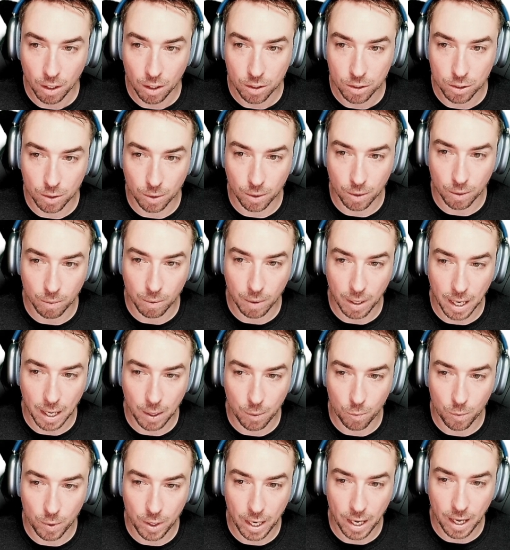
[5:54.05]
So
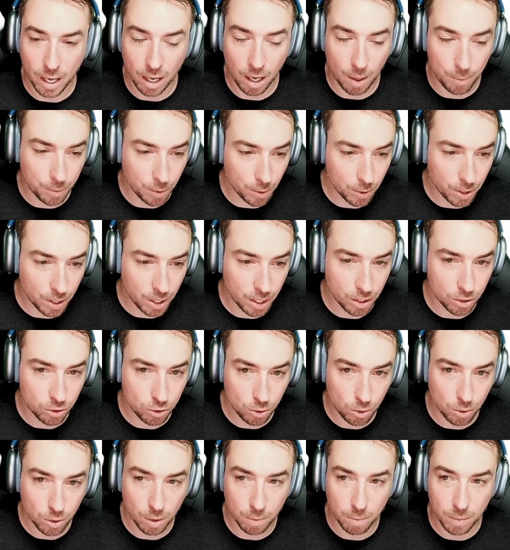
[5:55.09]
we uploaded it
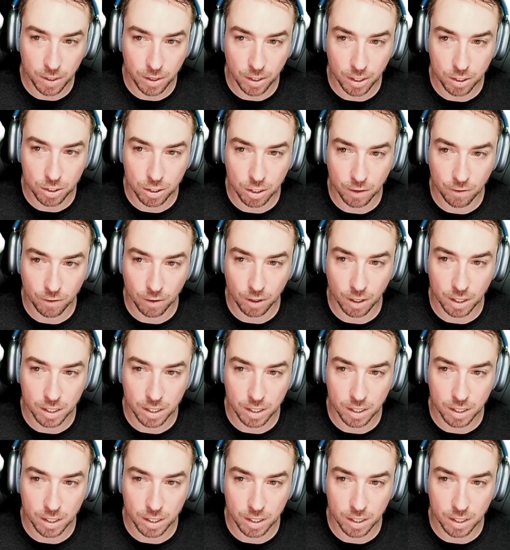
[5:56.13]
to the Mythic server.